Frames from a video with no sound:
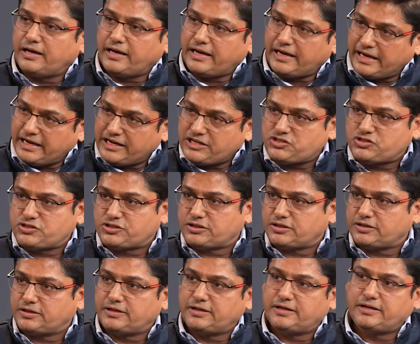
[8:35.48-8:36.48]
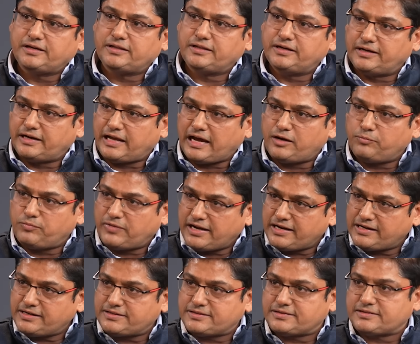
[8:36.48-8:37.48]
age, the
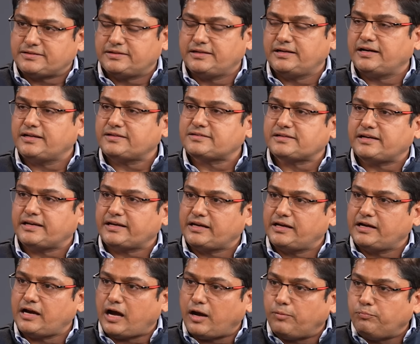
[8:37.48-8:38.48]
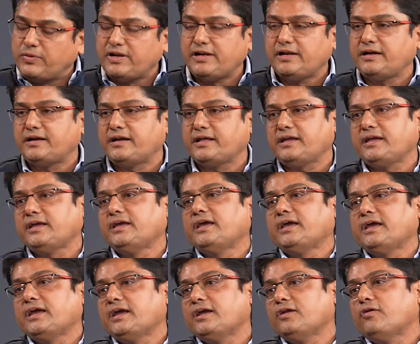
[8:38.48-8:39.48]
timelines, the risk taking ability
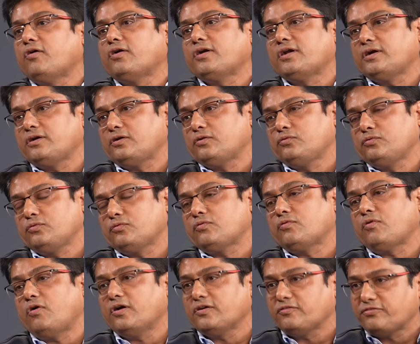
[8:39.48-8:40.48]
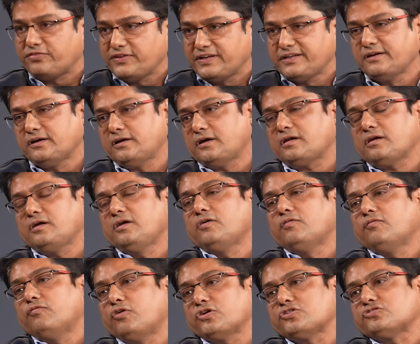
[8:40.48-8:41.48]
in order to configure
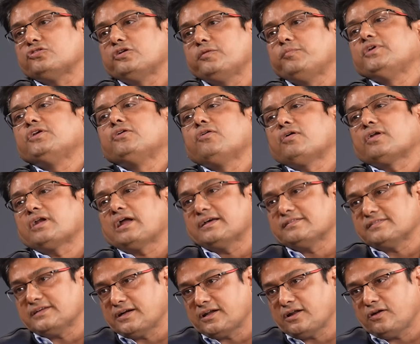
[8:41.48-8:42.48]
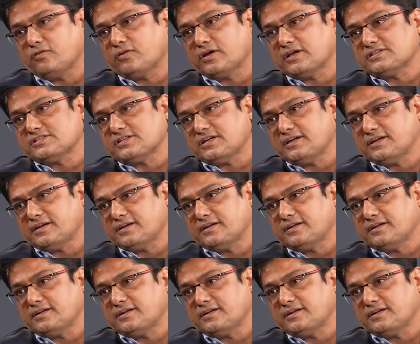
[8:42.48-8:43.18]
what should be your asset allocation.